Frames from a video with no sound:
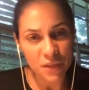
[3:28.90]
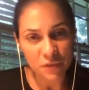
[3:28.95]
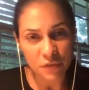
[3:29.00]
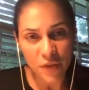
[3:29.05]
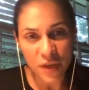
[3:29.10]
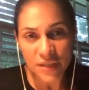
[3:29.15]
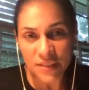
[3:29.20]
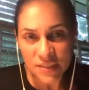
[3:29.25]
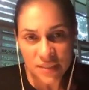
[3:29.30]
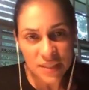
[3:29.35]

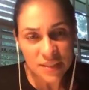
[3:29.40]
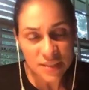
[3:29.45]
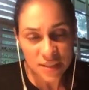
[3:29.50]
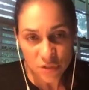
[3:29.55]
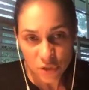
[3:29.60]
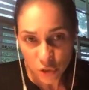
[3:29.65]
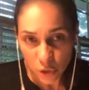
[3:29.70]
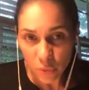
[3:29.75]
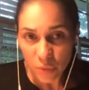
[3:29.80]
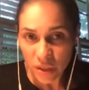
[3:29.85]
Friends, this
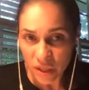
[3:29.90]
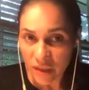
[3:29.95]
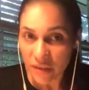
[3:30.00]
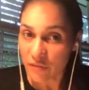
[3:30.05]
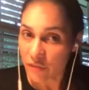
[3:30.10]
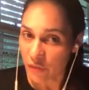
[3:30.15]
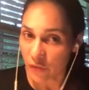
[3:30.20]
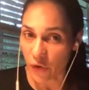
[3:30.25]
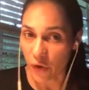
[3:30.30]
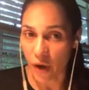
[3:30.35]
is so key
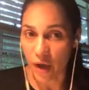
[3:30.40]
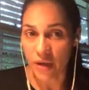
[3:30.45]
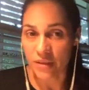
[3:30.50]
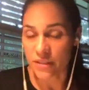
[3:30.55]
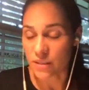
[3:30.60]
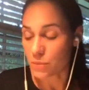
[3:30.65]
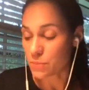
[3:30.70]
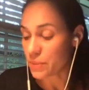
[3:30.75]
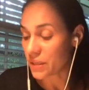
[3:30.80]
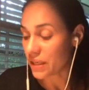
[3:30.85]
for
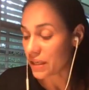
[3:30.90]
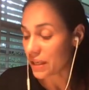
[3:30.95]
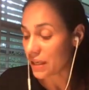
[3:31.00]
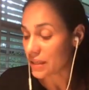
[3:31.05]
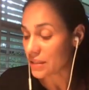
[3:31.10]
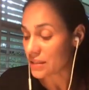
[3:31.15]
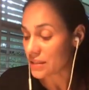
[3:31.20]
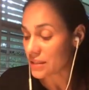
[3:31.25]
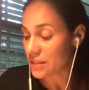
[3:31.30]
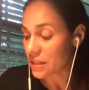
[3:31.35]
us
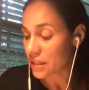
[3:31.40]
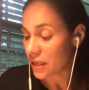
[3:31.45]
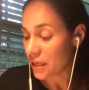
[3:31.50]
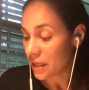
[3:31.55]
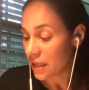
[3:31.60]
because